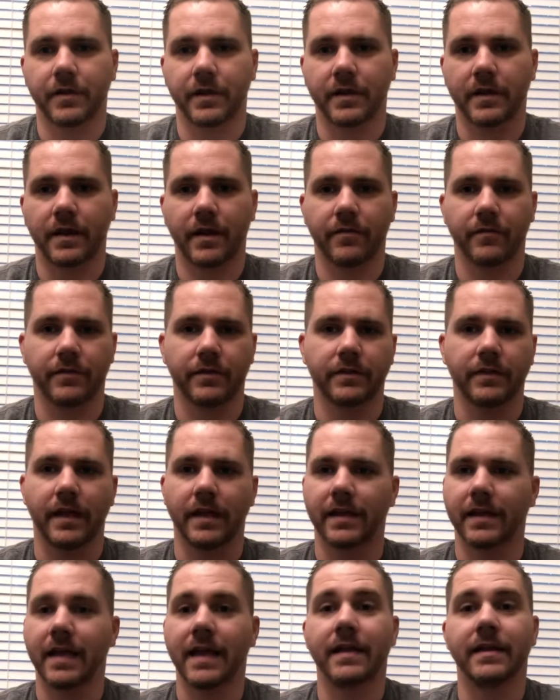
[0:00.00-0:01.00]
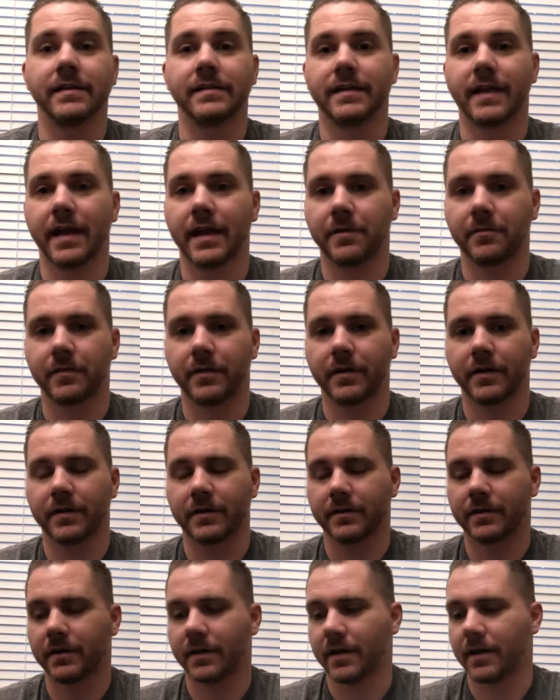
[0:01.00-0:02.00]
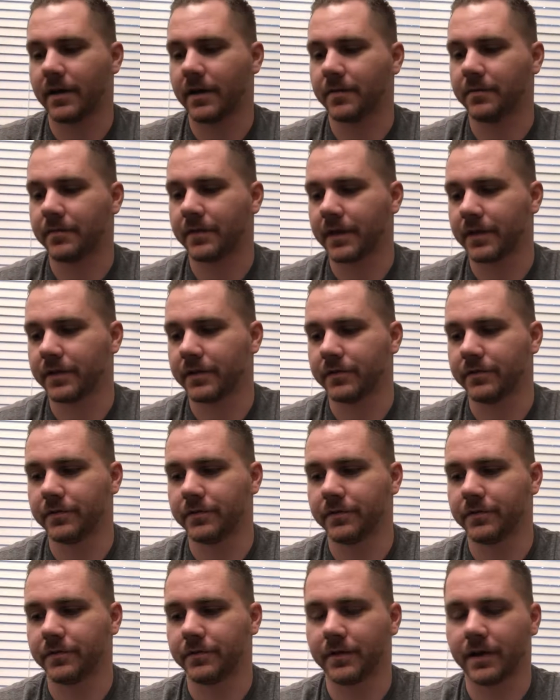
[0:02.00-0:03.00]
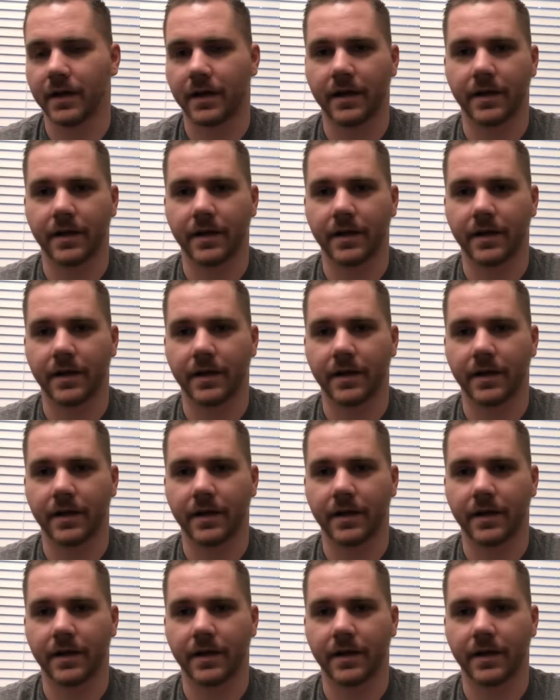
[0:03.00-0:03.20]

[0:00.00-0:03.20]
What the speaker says: I didn't have a dedicated camera that could do